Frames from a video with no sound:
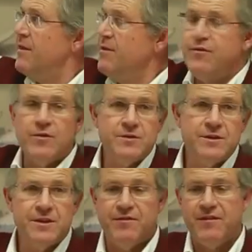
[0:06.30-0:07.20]
The
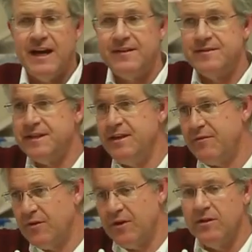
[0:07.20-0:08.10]
first of the five C
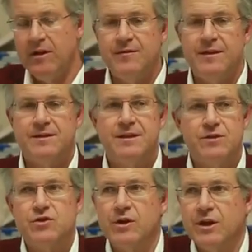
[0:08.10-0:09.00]
for a glove is
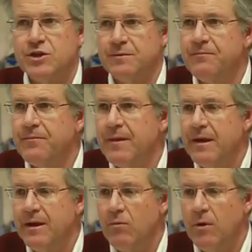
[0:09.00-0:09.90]
construction.
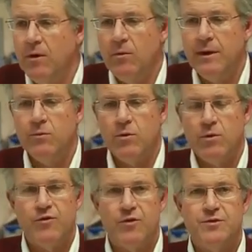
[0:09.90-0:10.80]
And what we
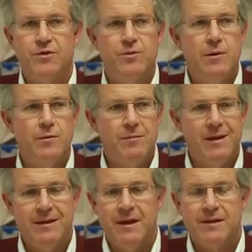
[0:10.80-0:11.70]
refer to when we
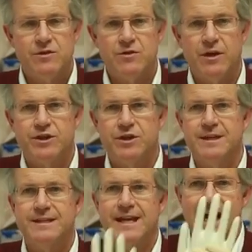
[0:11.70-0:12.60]
mean the construction is